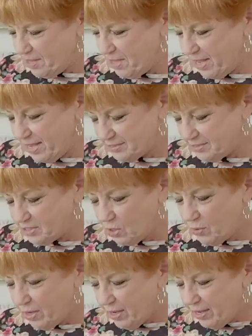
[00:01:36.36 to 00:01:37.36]
Okay, yes, so if so
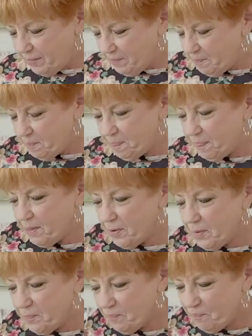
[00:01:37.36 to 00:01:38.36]
someone says, hey, Bruce
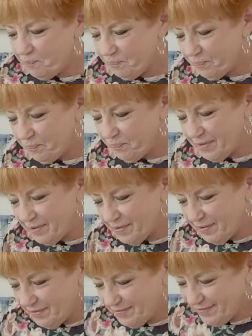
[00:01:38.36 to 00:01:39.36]
is the dog for
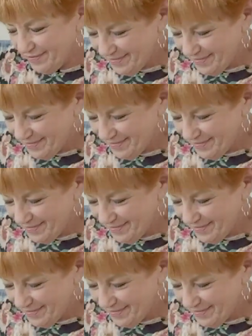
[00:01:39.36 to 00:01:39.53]
me,